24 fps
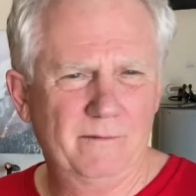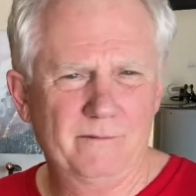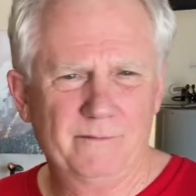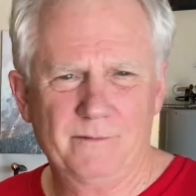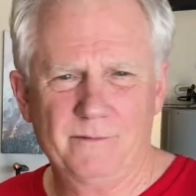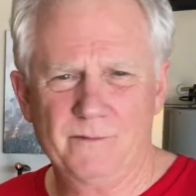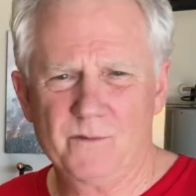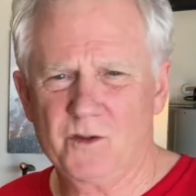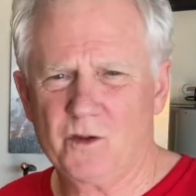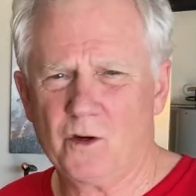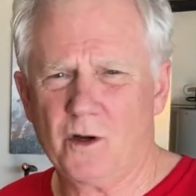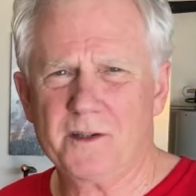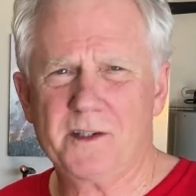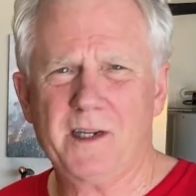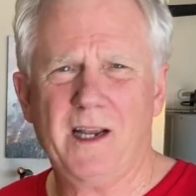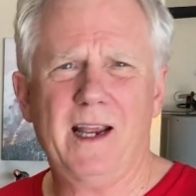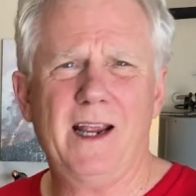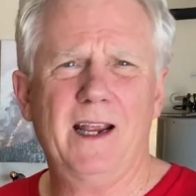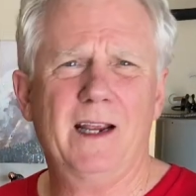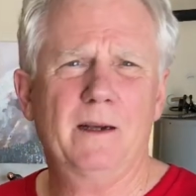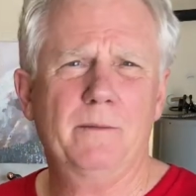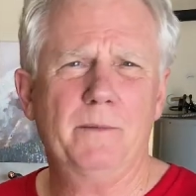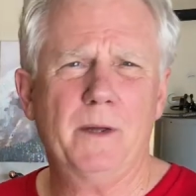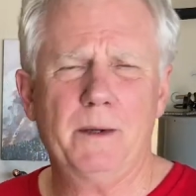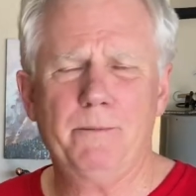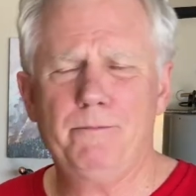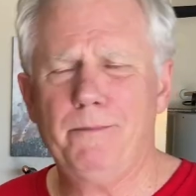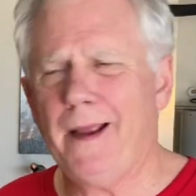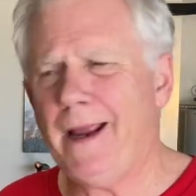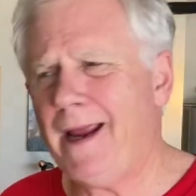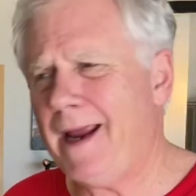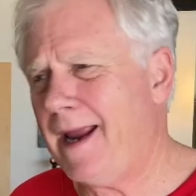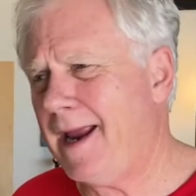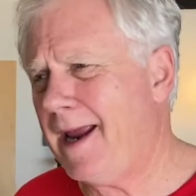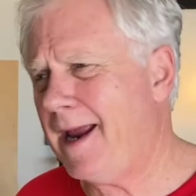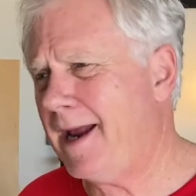sauteing them in
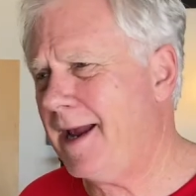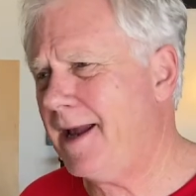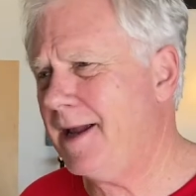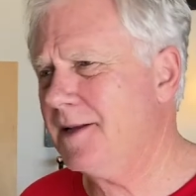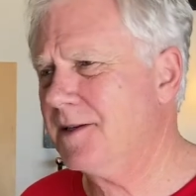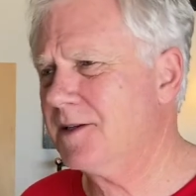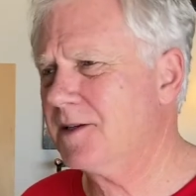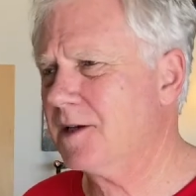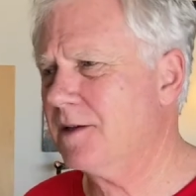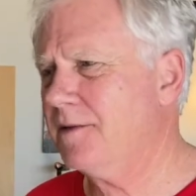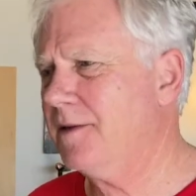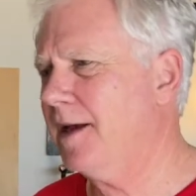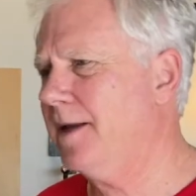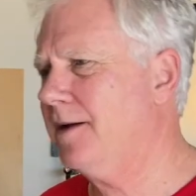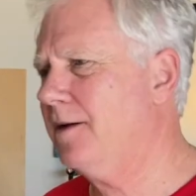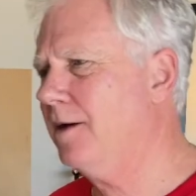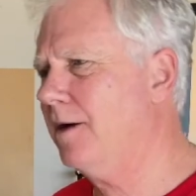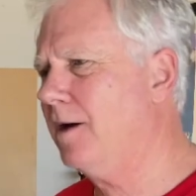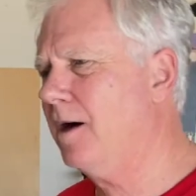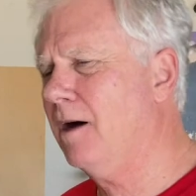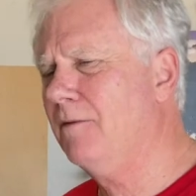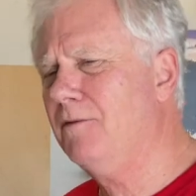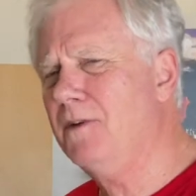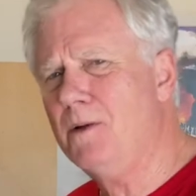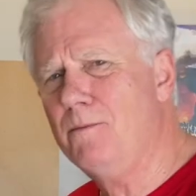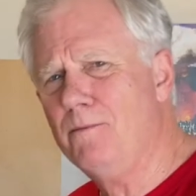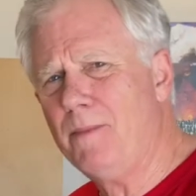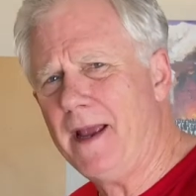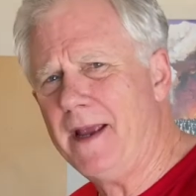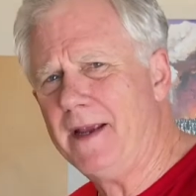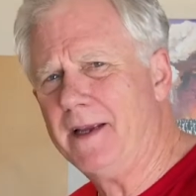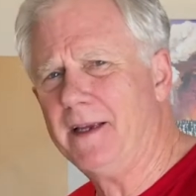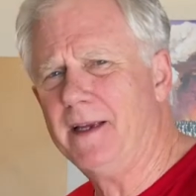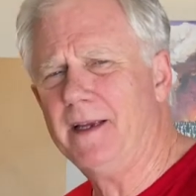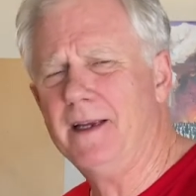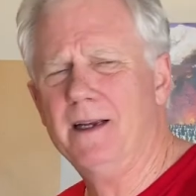pans and then oven
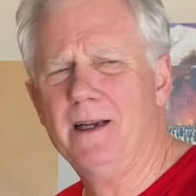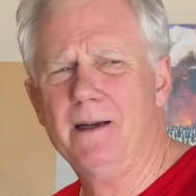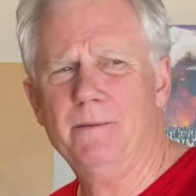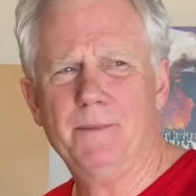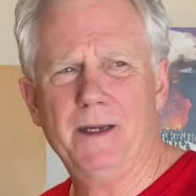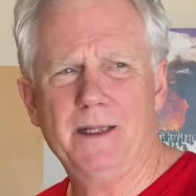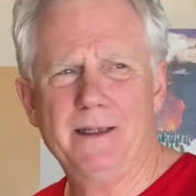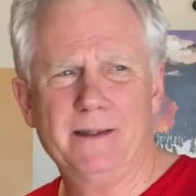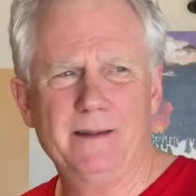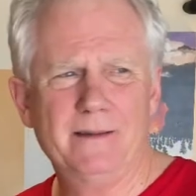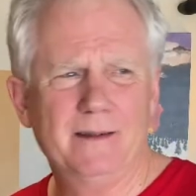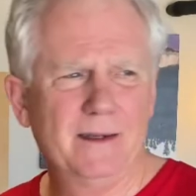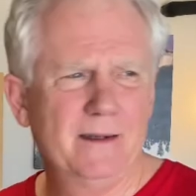baking them and